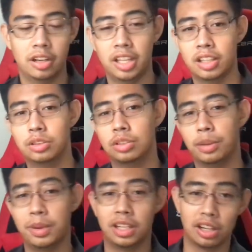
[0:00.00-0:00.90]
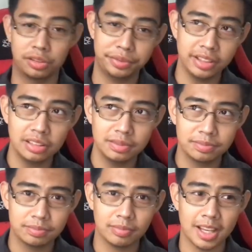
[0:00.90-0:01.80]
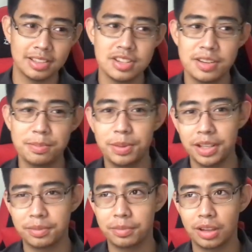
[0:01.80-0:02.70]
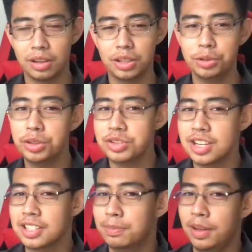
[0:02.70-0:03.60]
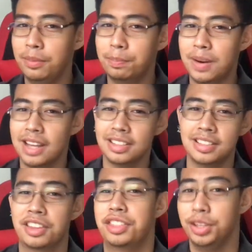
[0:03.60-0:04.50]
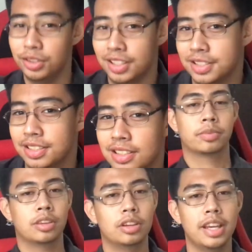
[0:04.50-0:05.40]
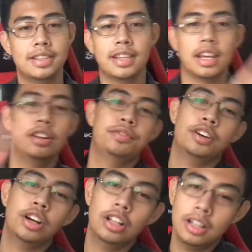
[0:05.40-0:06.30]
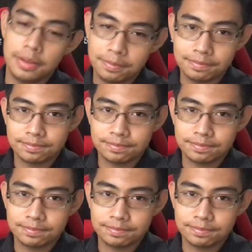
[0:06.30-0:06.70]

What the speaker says: related to the medical field. Kasi syempre, you won't just be practicing theories. Okay, second of all,